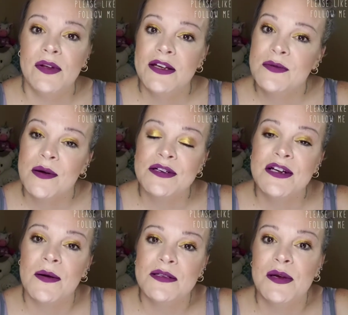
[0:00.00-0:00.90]
And please
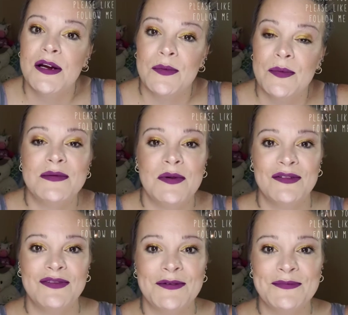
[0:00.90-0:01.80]
remember to always be your own
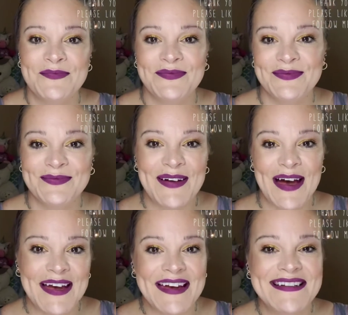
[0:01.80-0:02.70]
best beautiful.
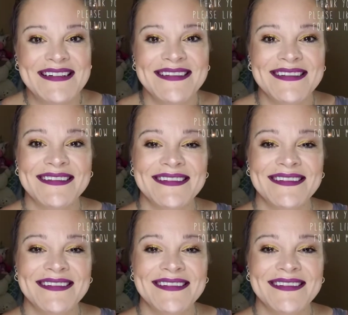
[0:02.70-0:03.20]
Bye.